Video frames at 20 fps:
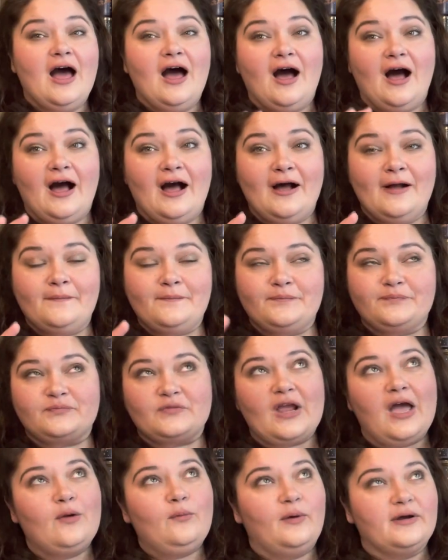Um,
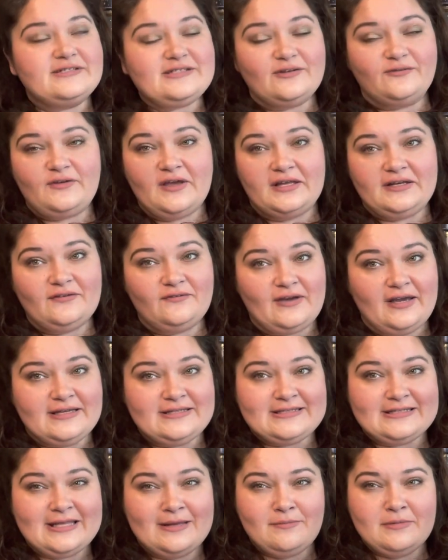I was a fan of
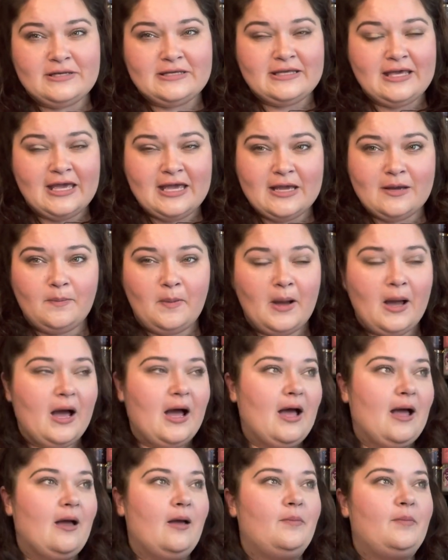Ice Lemon Cake
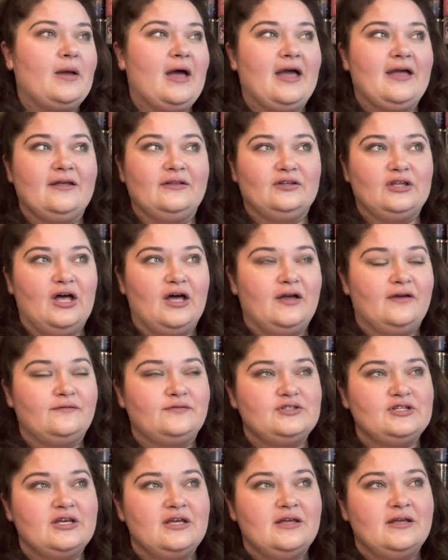Pop. I loved